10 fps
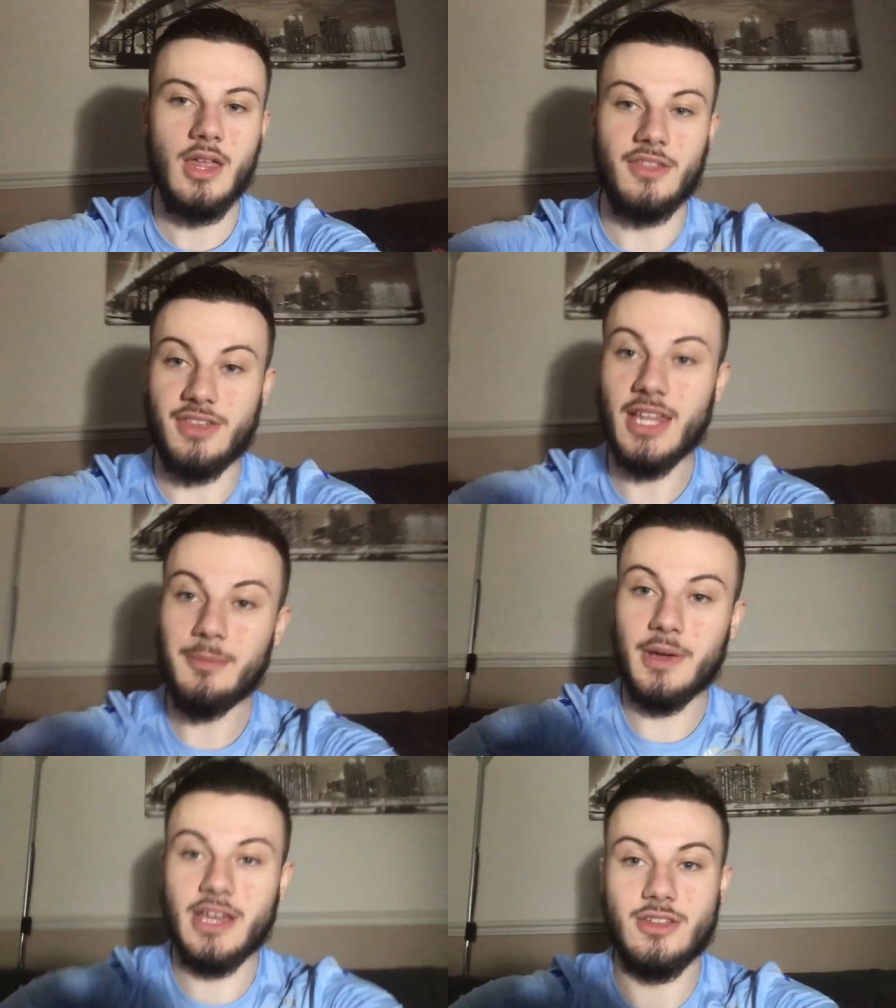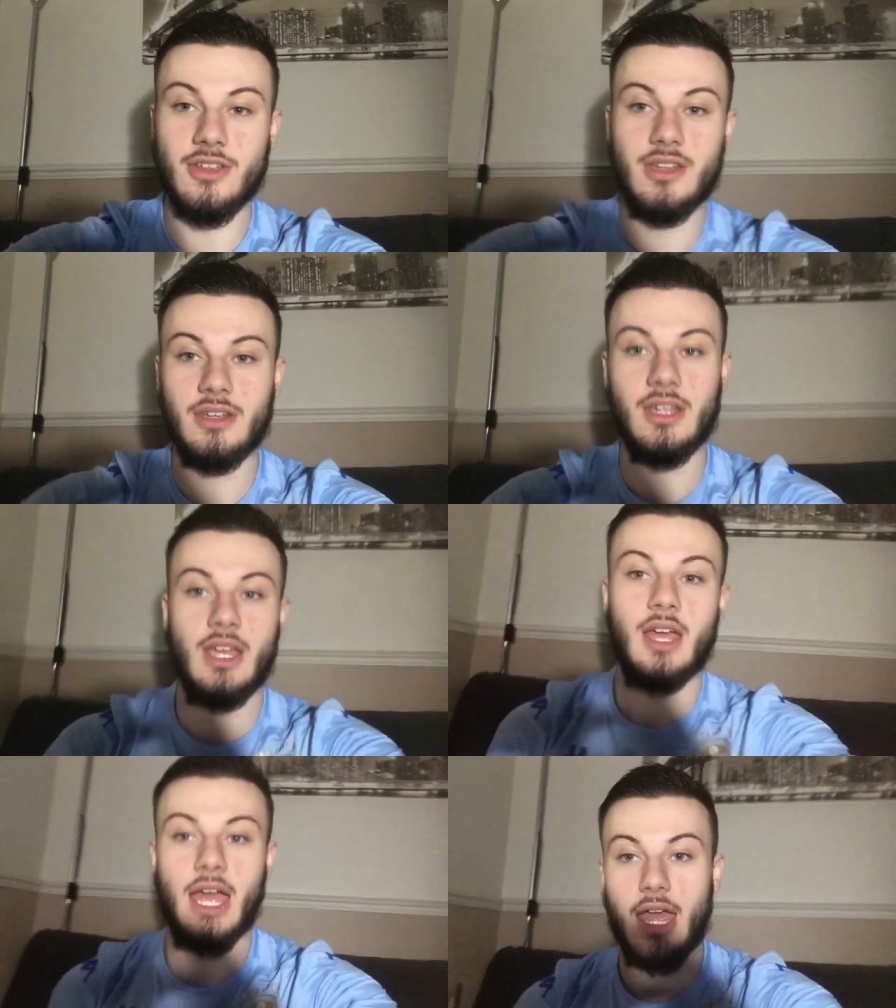The celebration
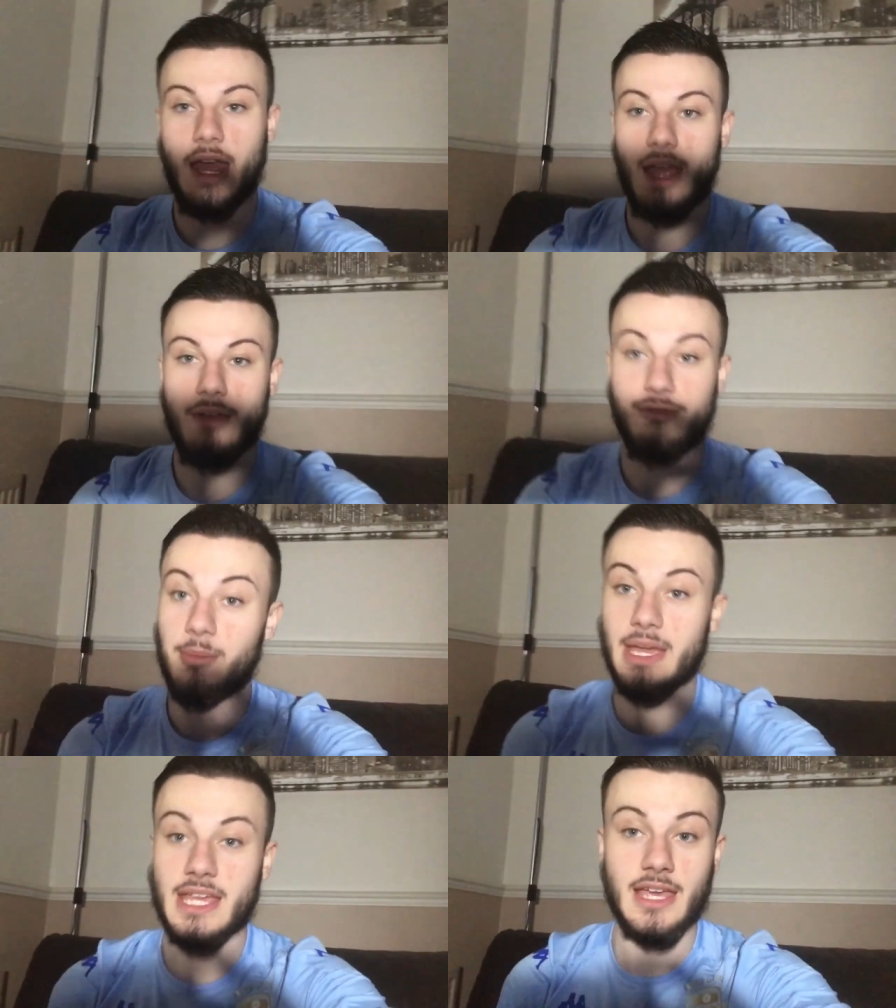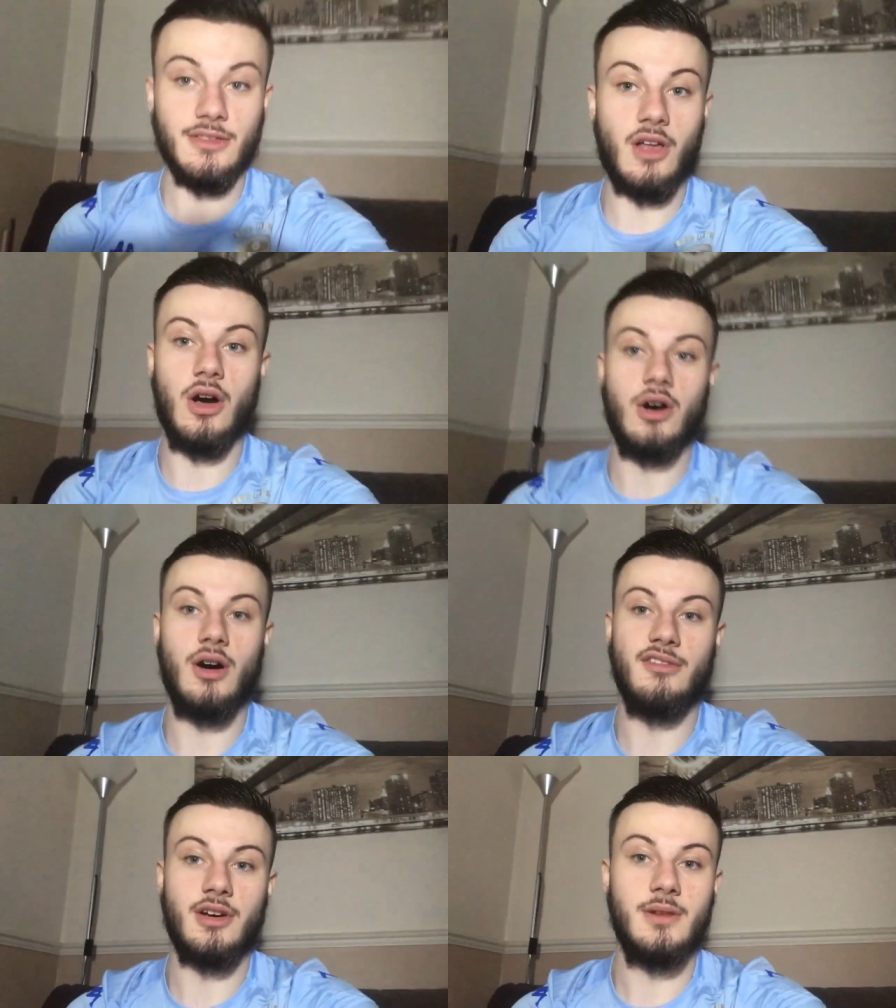for me is not
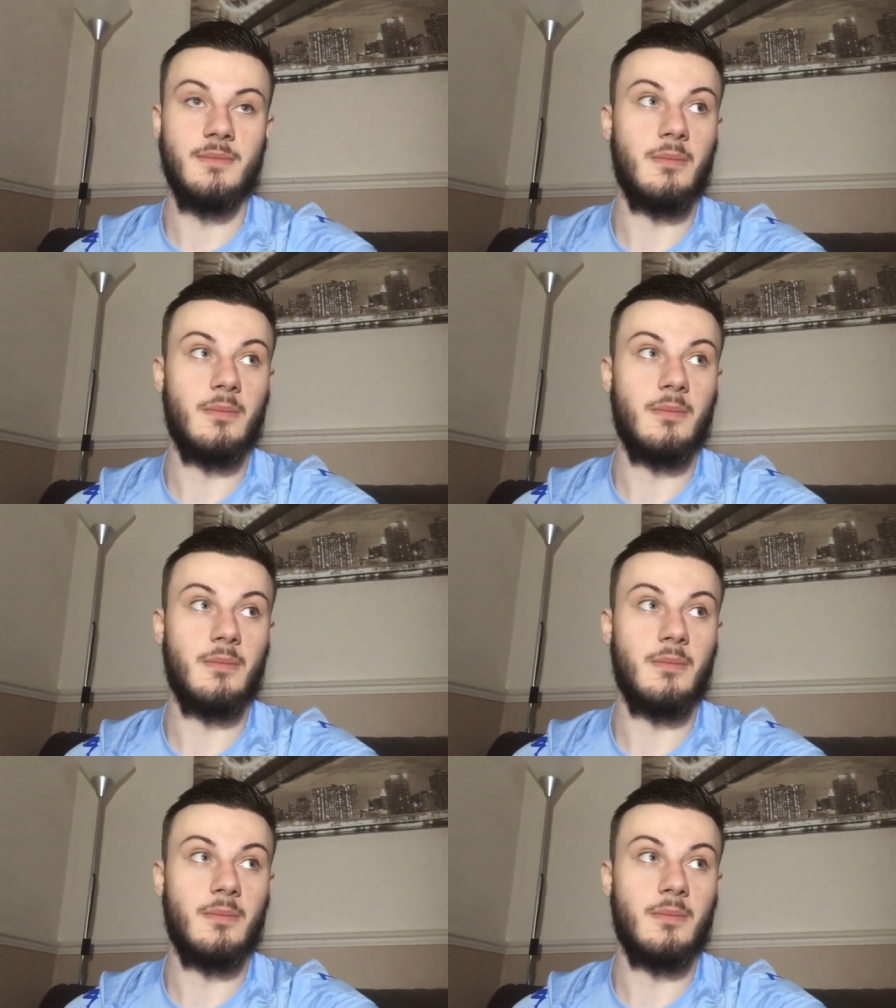over,